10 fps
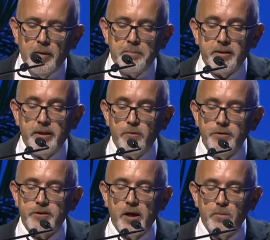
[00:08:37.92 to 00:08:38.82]
But there
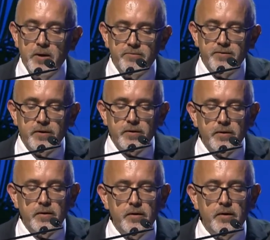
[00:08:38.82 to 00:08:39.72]
is, however,
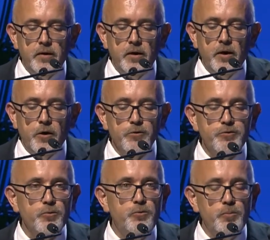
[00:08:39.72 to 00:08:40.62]

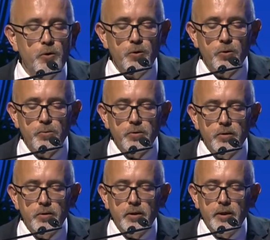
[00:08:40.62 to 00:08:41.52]
also tomorrow.
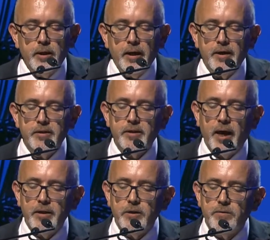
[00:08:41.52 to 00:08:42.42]
And the
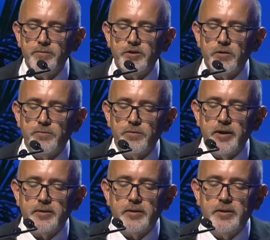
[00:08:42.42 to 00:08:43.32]
title of this
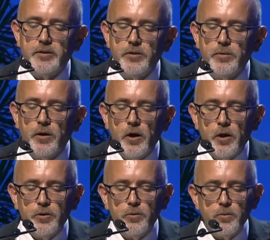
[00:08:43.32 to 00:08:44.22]
conference is
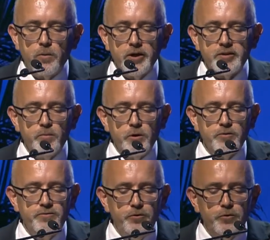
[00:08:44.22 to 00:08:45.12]
has the
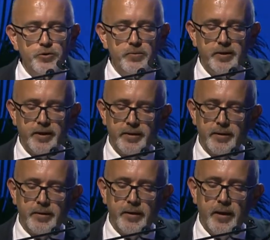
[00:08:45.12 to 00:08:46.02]
word future in it.
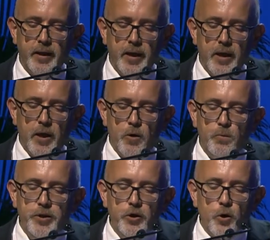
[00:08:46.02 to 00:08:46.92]

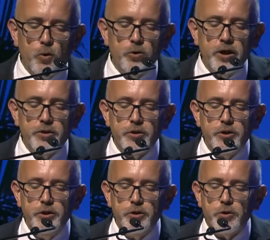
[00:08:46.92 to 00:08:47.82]
We all gathered
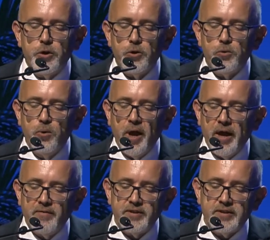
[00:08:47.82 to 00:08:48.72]
here to
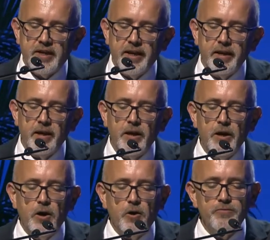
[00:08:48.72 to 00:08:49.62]
have a say
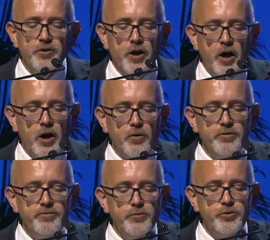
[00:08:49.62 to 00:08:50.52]
over how
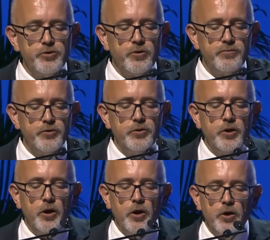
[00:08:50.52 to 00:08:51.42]
the future of the
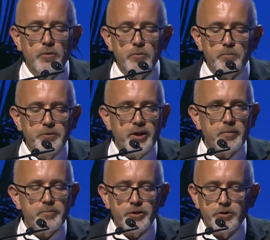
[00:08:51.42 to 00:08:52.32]

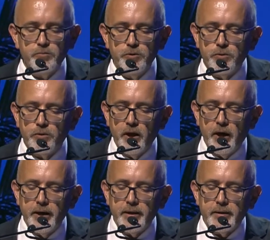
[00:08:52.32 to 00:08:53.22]
data protection will look
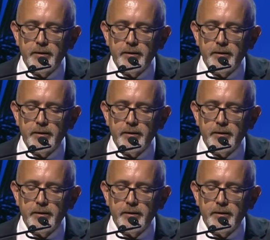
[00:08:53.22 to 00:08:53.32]
like.